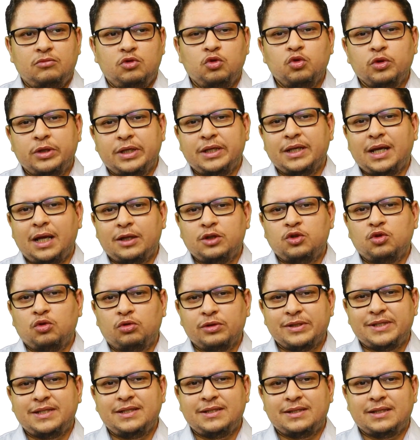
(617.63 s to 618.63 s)
looking at
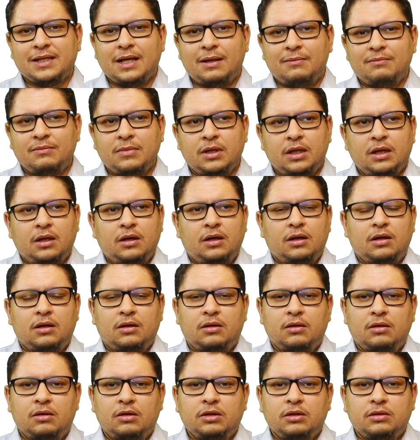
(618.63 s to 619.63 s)
your system
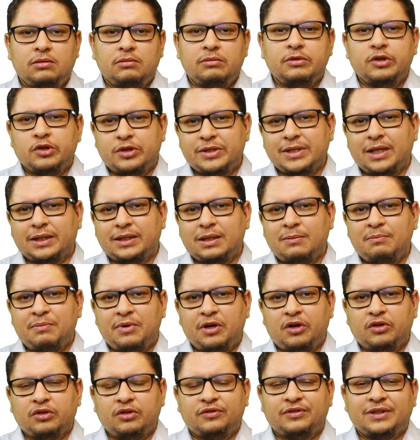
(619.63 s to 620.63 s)
in a certain
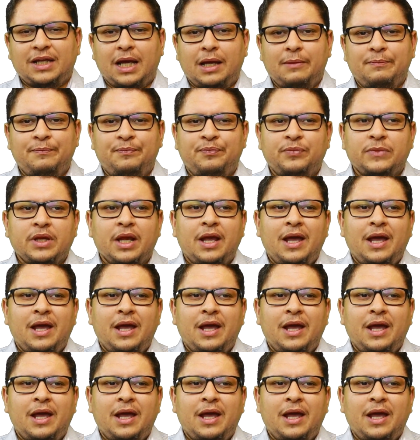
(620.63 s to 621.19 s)
period of time.